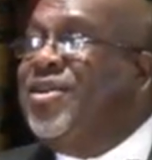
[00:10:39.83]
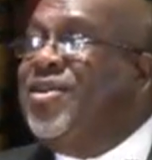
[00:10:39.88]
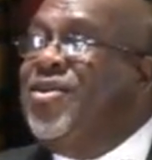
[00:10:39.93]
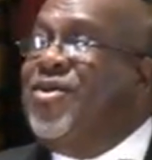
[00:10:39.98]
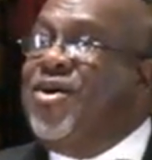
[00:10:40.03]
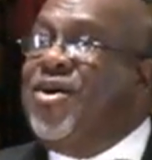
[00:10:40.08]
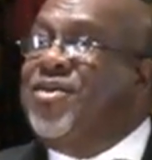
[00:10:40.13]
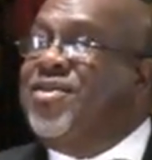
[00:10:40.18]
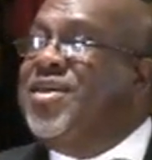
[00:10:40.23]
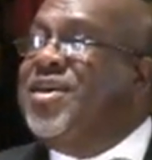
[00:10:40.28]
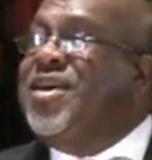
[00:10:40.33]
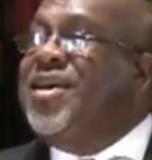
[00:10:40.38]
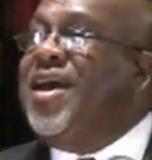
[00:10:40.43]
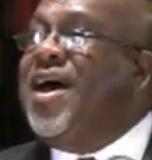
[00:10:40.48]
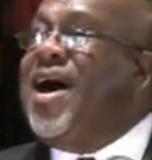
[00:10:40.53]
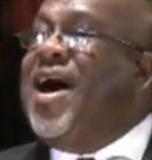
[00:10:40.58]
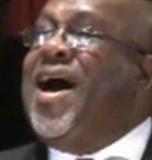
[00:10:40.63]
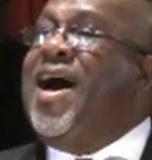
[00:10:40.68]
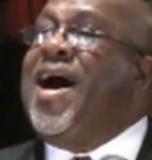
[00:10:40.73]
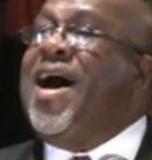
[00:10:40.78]
nor
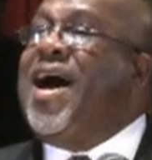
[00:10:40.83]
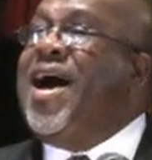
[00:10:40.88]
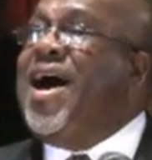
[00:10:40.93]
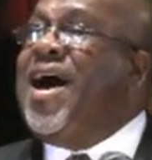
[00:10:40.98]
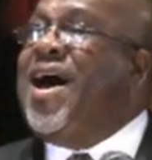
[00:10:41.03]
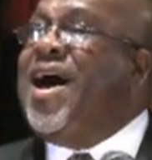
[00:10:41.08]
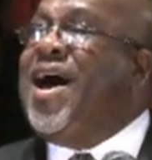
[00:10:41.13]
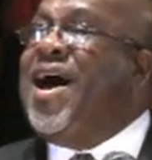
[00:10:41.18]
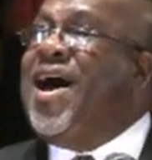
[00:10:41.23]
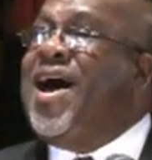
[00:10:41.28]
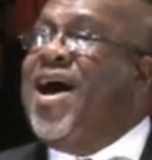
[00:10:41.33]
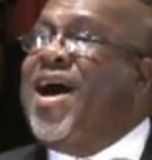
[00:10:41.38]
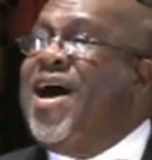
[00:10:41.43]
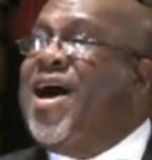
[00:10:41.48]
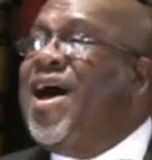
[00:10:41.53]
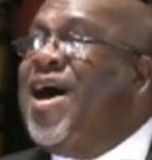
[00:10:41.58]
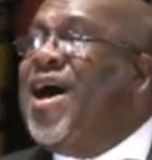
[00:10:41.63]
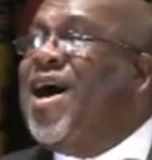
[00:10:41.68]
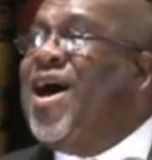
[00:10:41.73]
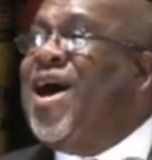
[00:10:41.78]
the
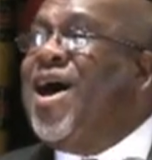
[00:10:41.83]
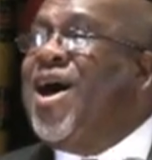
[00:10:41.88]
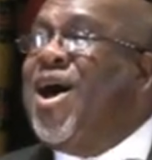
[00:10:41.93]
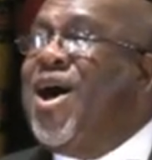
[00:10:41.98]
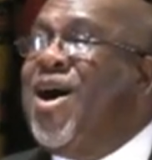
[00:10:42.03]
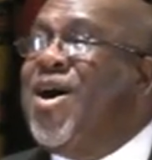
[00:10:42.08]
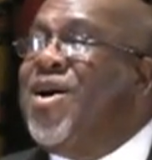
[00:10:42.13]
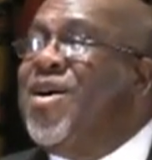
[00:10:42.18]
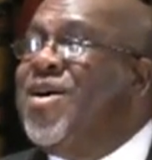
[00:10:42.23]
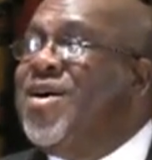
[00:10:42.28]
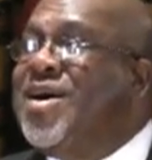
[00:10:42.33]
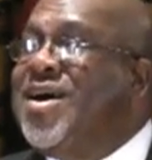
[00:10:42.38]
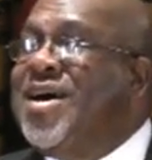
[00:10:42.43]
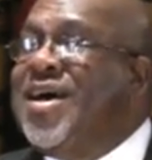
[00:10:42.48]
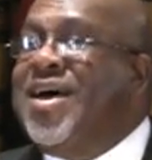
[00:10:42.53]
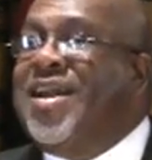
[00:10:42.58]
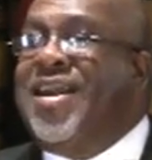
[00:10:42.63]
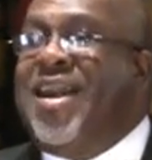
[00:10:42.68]
hour.